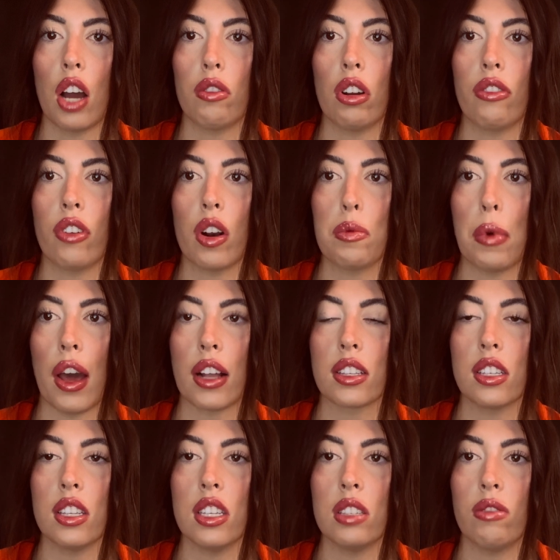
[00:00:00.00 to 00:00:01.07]
refer back
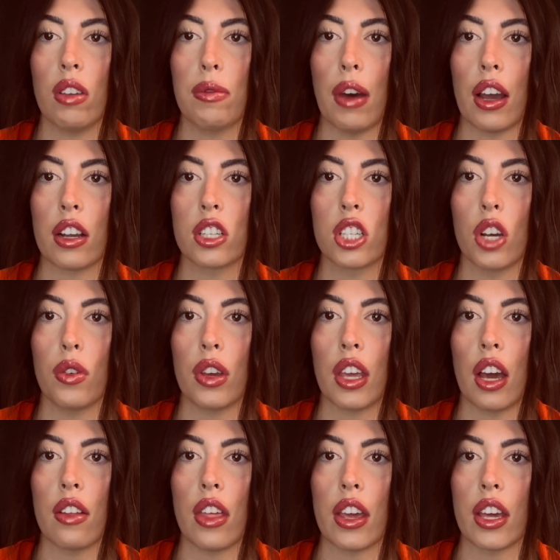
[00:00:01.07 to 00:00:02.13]
to this feedback, showing
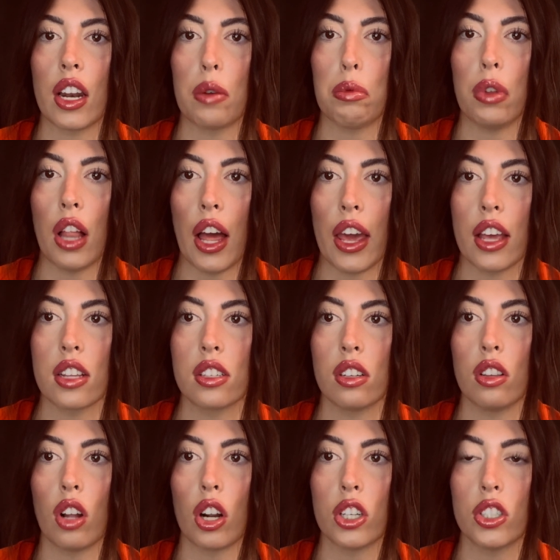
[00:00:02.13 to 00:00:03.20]
how they can apply it to
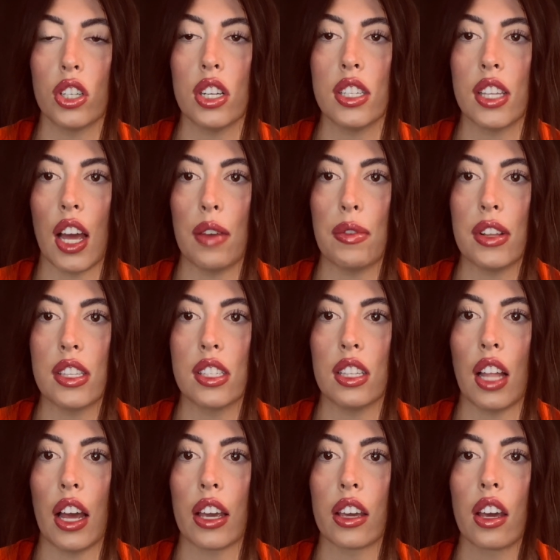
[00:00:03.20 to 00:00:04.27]
larger assignments
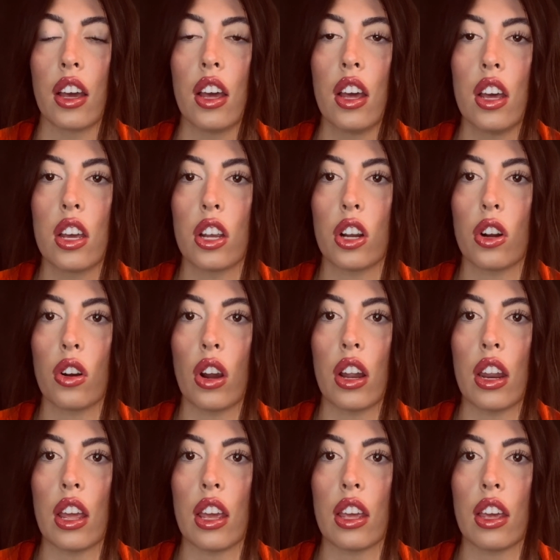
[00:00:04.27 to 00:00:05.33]
like
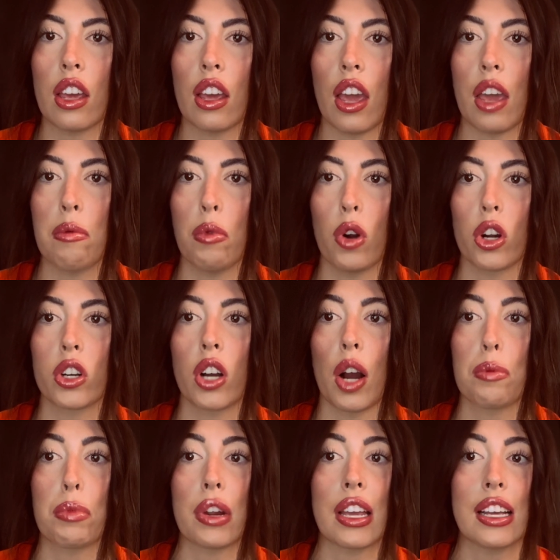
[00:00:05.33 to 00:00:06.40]
creating a more
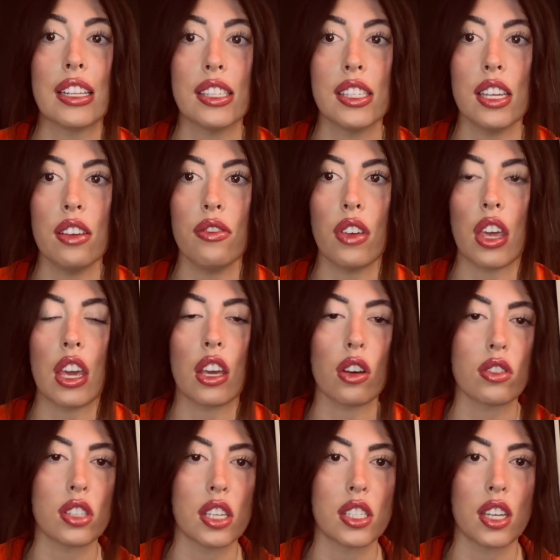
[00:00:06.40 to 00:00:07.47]
comprehensive
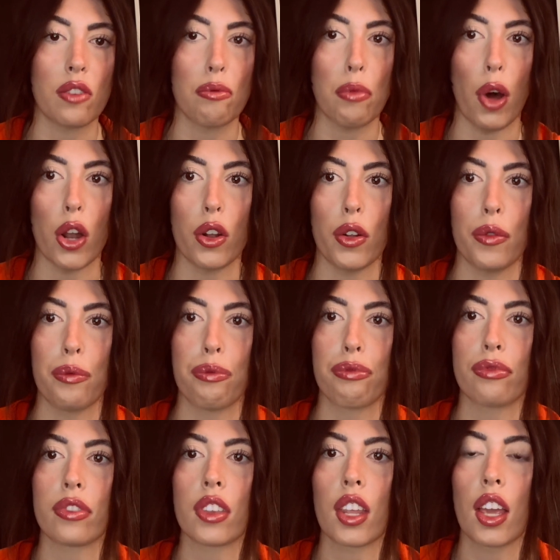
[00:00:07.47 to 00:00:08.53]
ecosystem model.
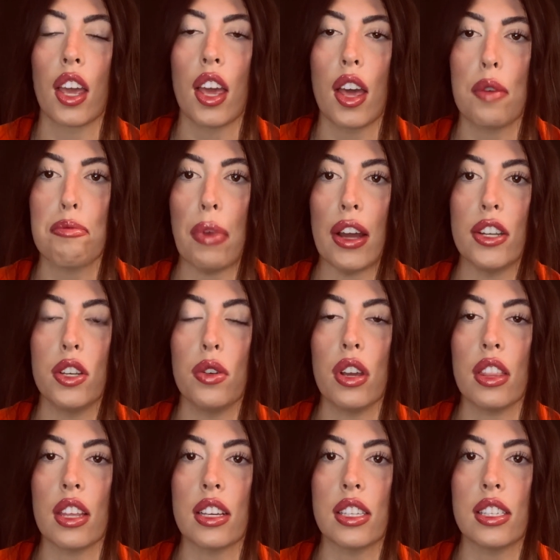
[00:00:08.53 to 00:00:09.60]
By
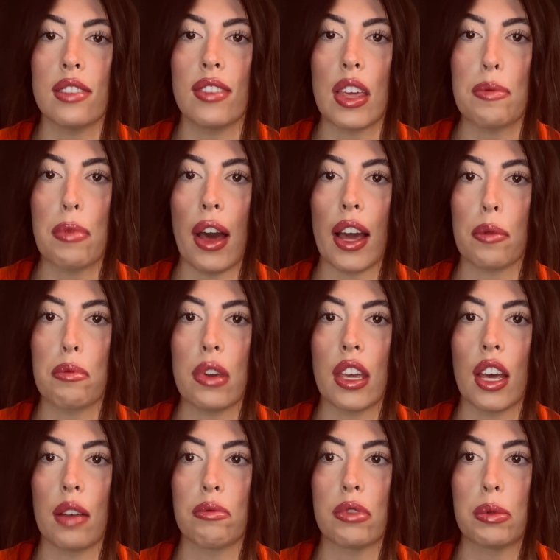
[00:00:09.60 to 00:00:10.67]
doing this, feedback
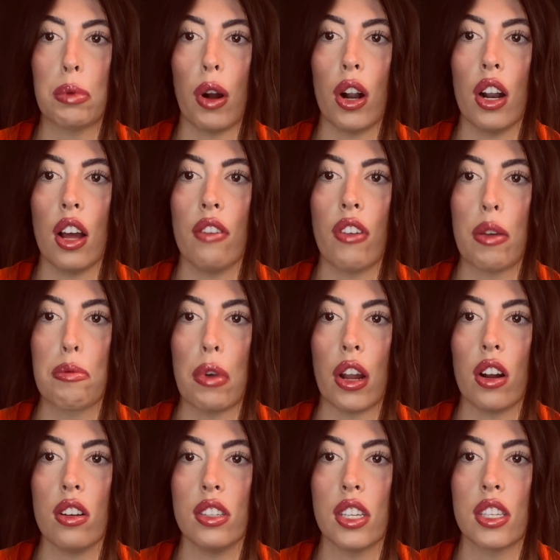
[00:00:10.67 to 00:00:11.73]
becomes part of a
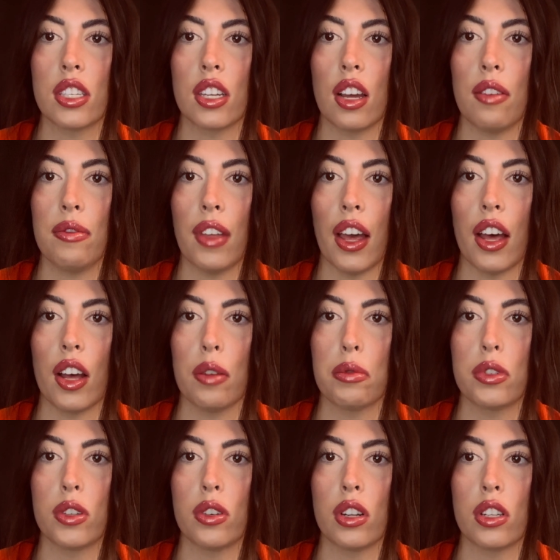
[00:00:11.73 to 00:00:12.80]
bigger system that
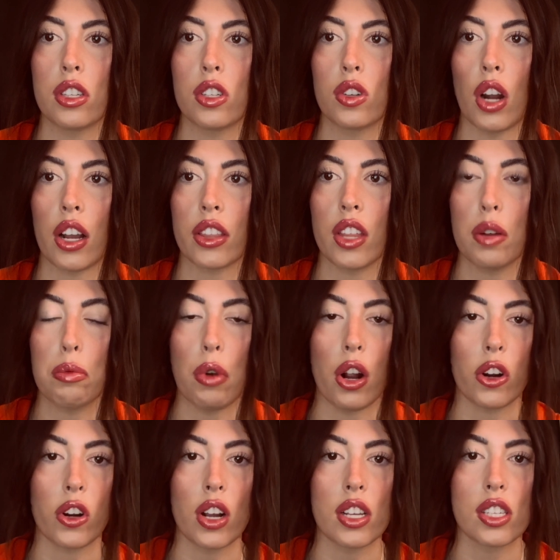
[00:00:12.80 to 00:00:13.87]
helps students track their
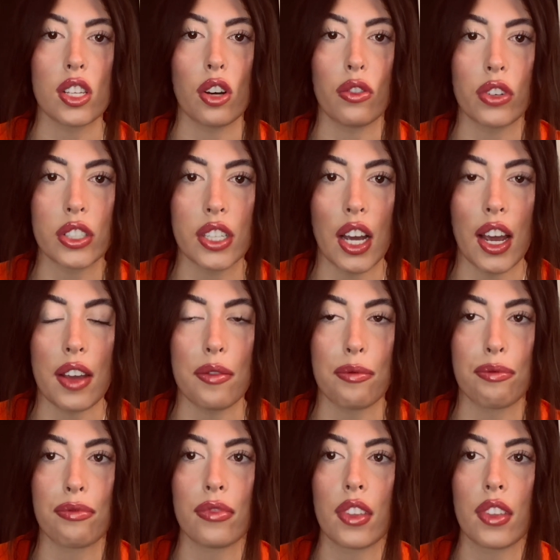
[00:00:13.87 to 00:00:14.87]
progress over time.